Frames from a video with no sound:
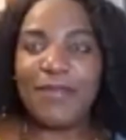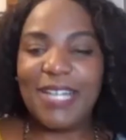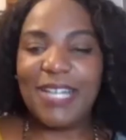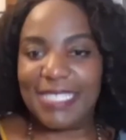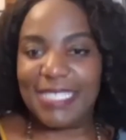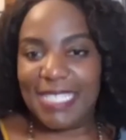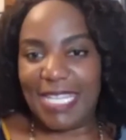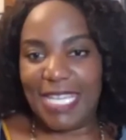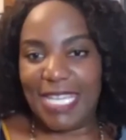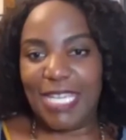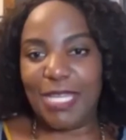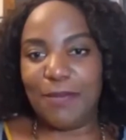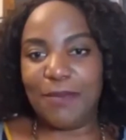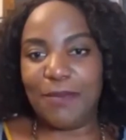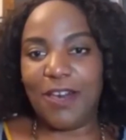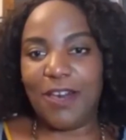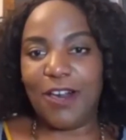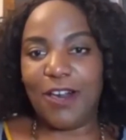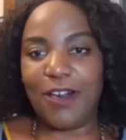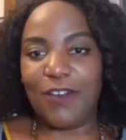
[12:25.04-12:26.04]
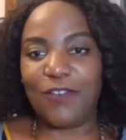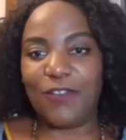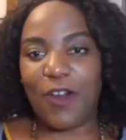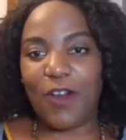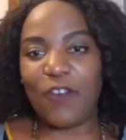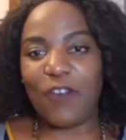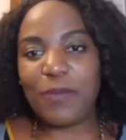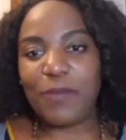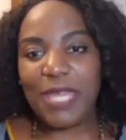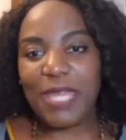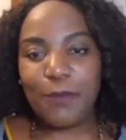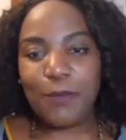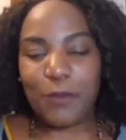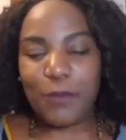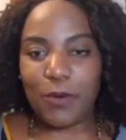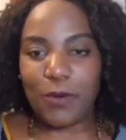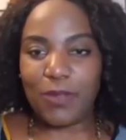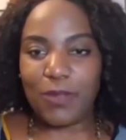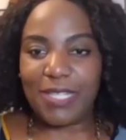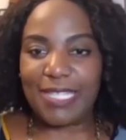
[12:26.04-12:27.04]
team of
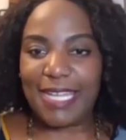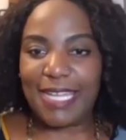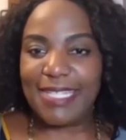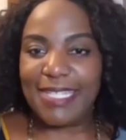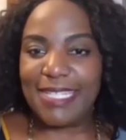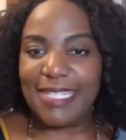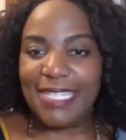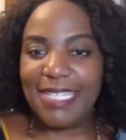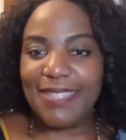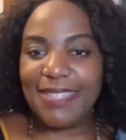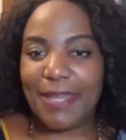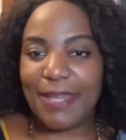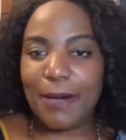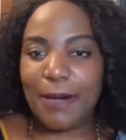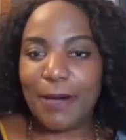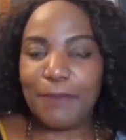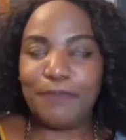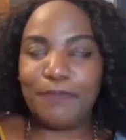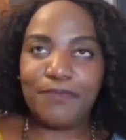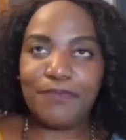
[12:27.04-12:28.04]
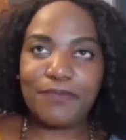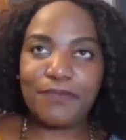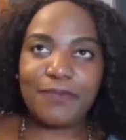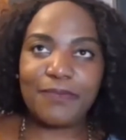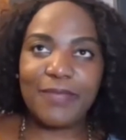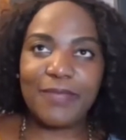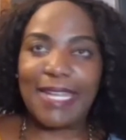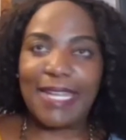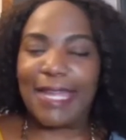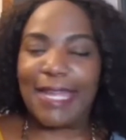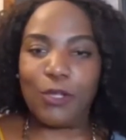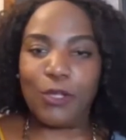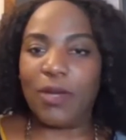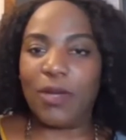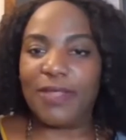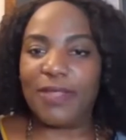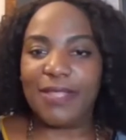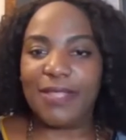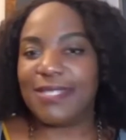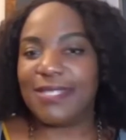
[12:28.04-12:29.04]
people and I need them, and I know
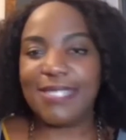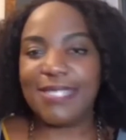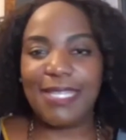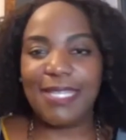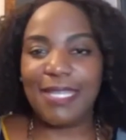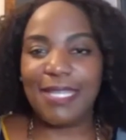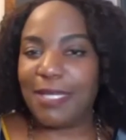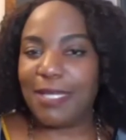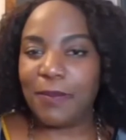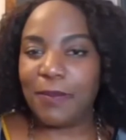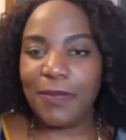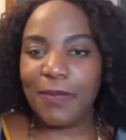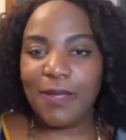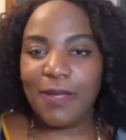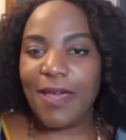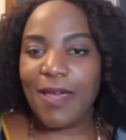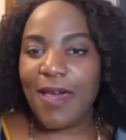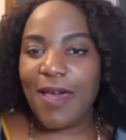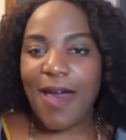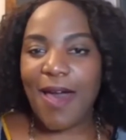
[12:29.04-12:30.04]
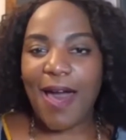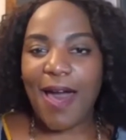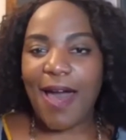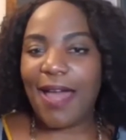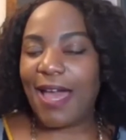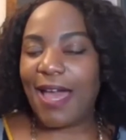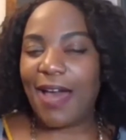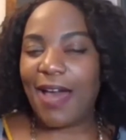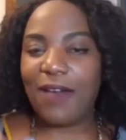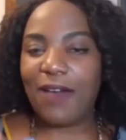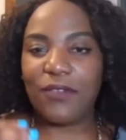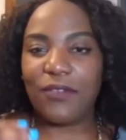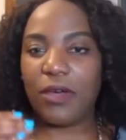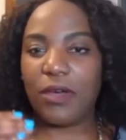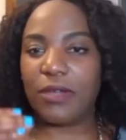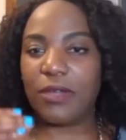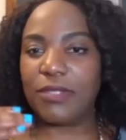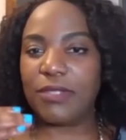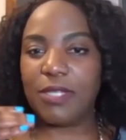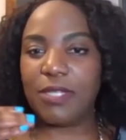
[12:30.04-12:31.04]
on this team, I have
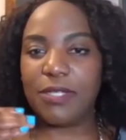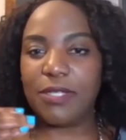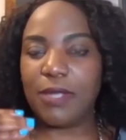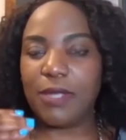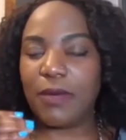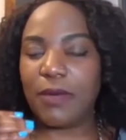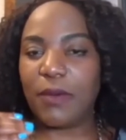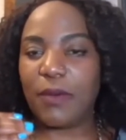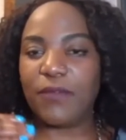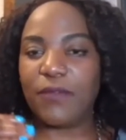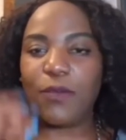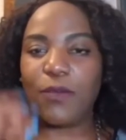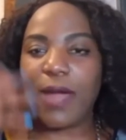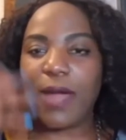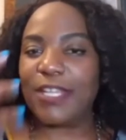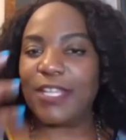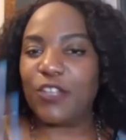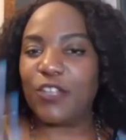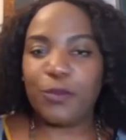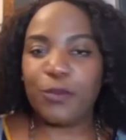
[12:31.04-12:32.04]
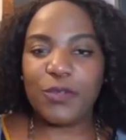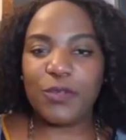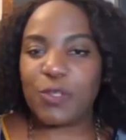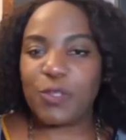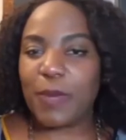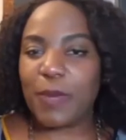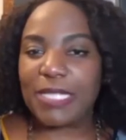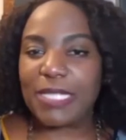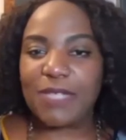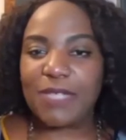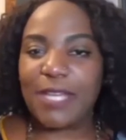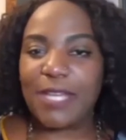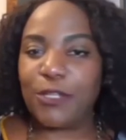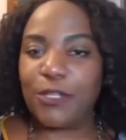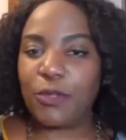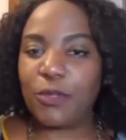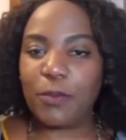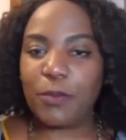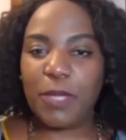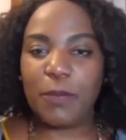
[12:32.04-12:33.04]
a variety of perspectives. I know
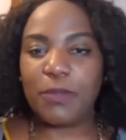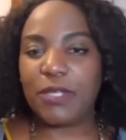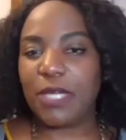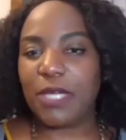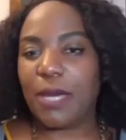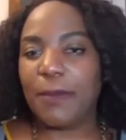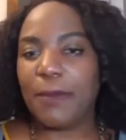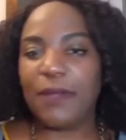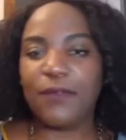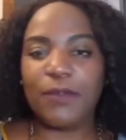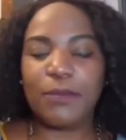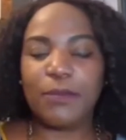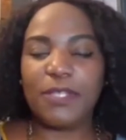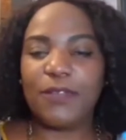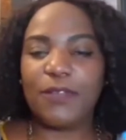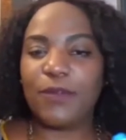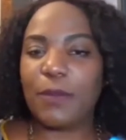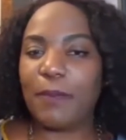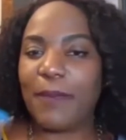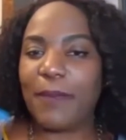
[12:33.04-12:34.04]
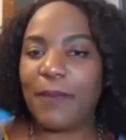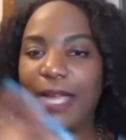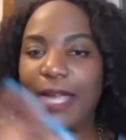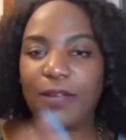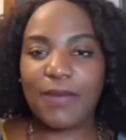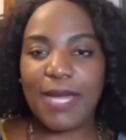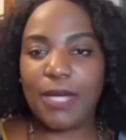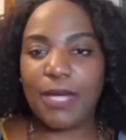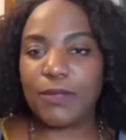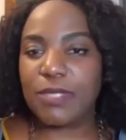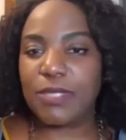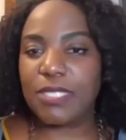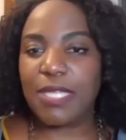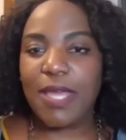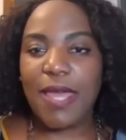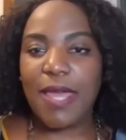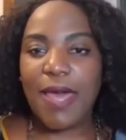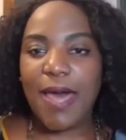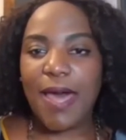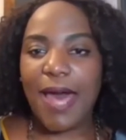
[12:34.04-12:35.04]
that people are coming from different backgrounds.
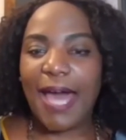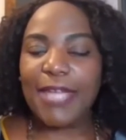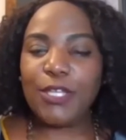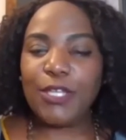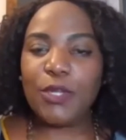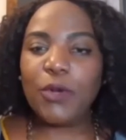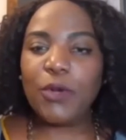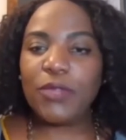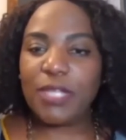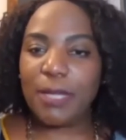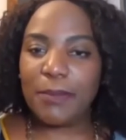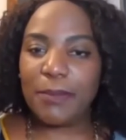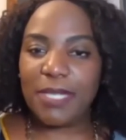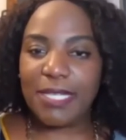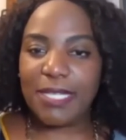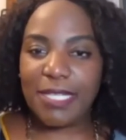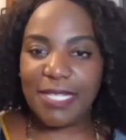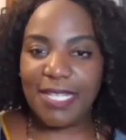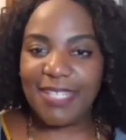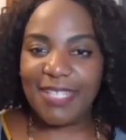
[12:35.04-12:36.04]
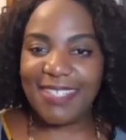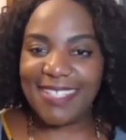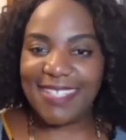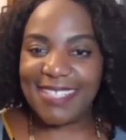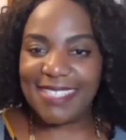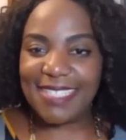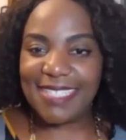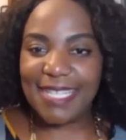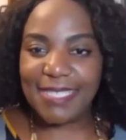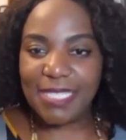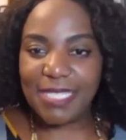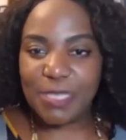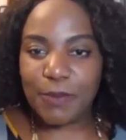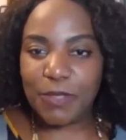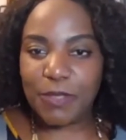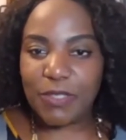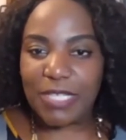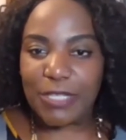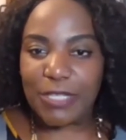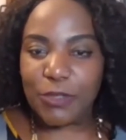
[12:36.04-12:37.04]
I know that I'm going to need a consensus
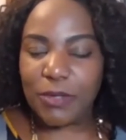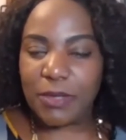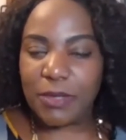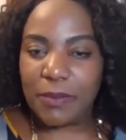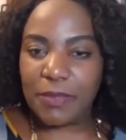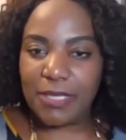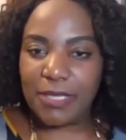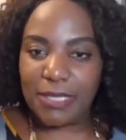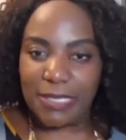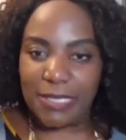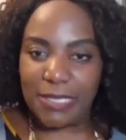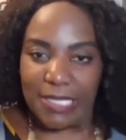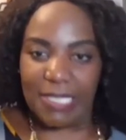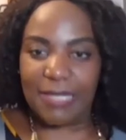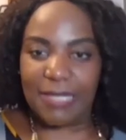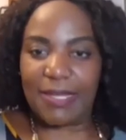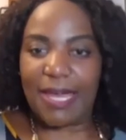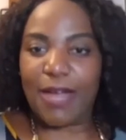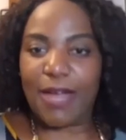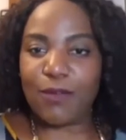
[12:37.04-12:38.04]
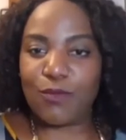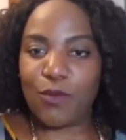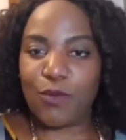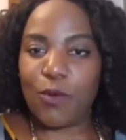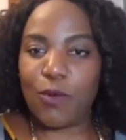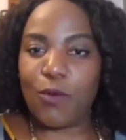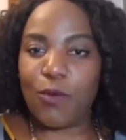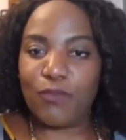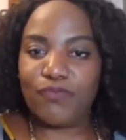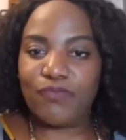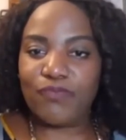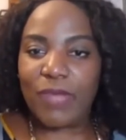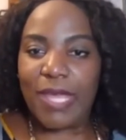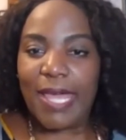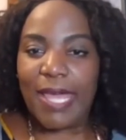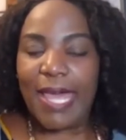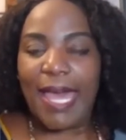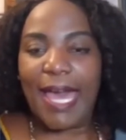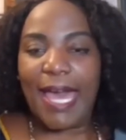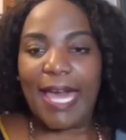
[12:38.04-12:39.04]
builder. I know that I'm going to need that role. And